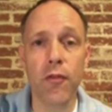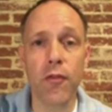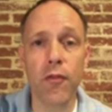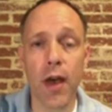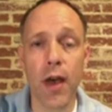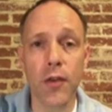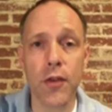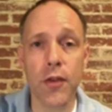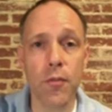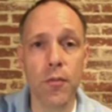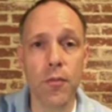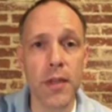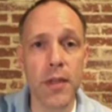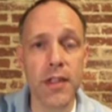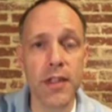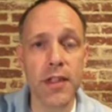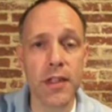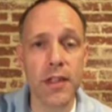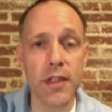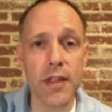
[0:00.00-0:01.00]
to find your
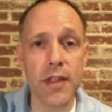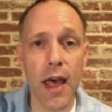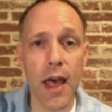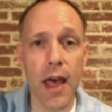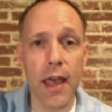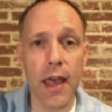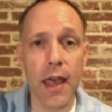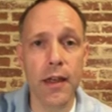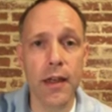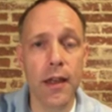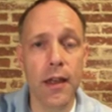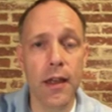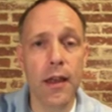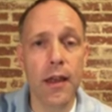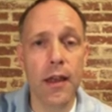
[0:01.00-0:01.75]
missing side,